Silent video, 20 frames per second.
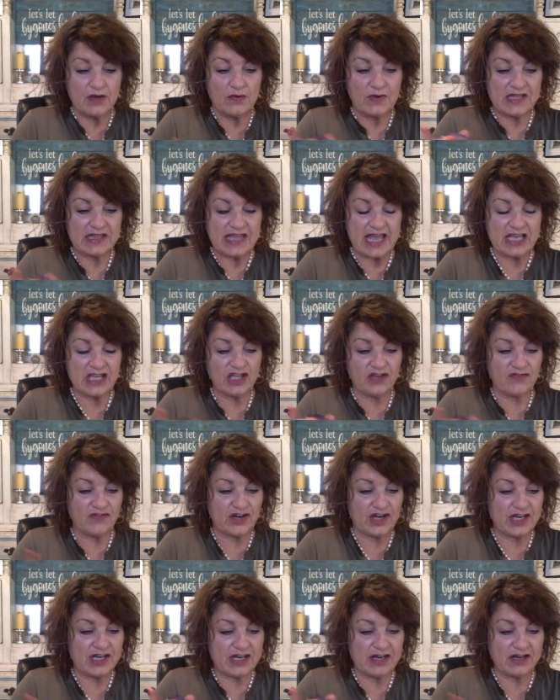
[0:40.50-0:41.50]
We thank you for
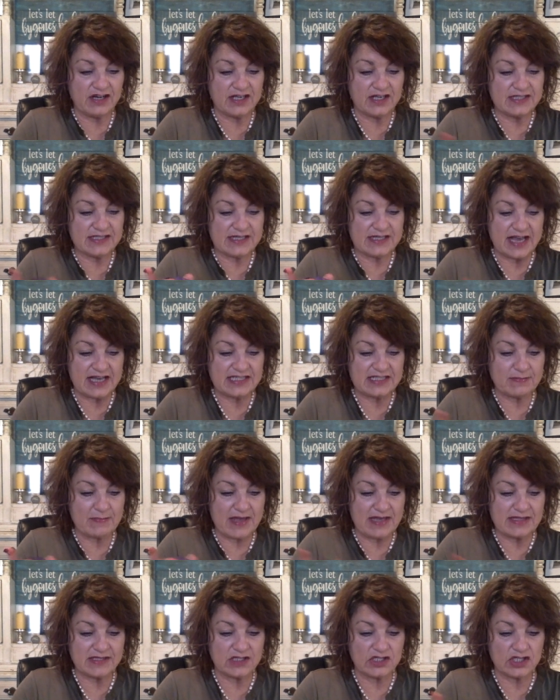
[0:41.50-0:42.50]
clear and concise
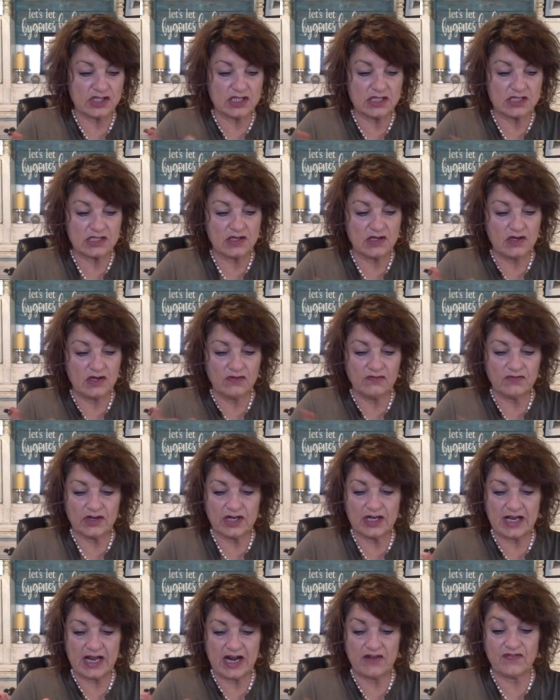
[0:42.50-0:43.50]
messages, for
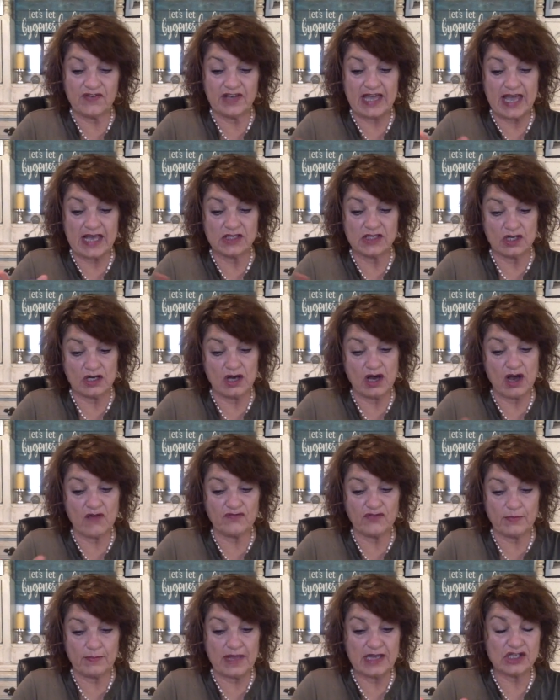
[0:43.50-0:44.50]
clarification,
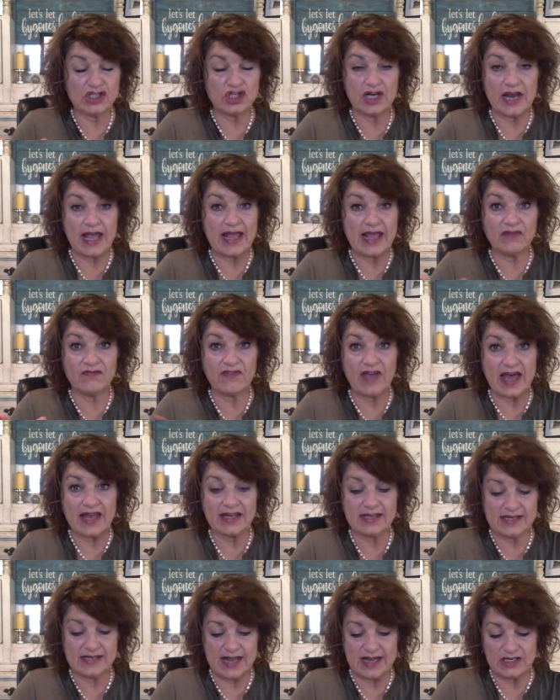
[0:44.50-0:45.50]
confirmation, and
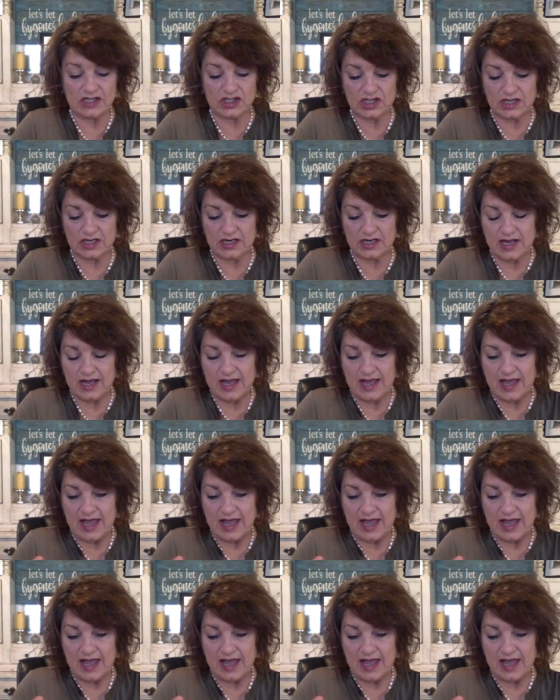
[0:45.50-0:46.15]
validation.